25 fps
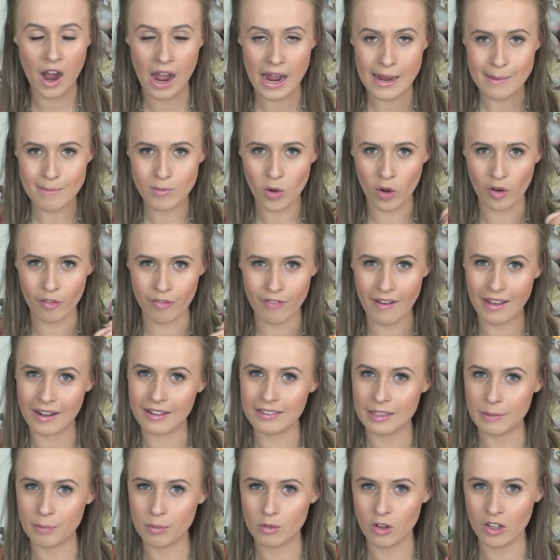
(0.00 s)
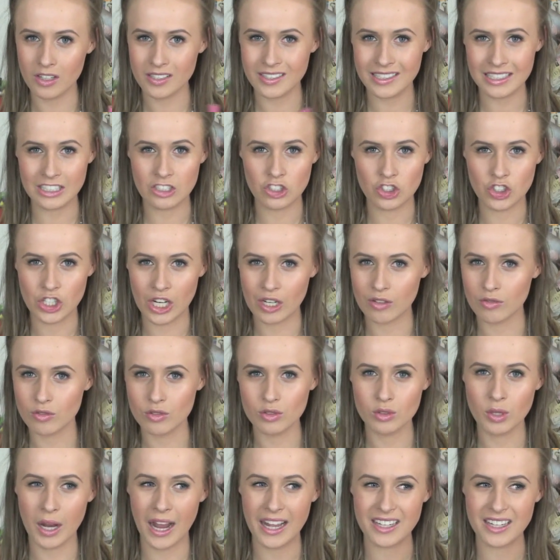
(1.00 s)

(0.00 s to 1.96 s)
I am not a fan of lip gloss in general.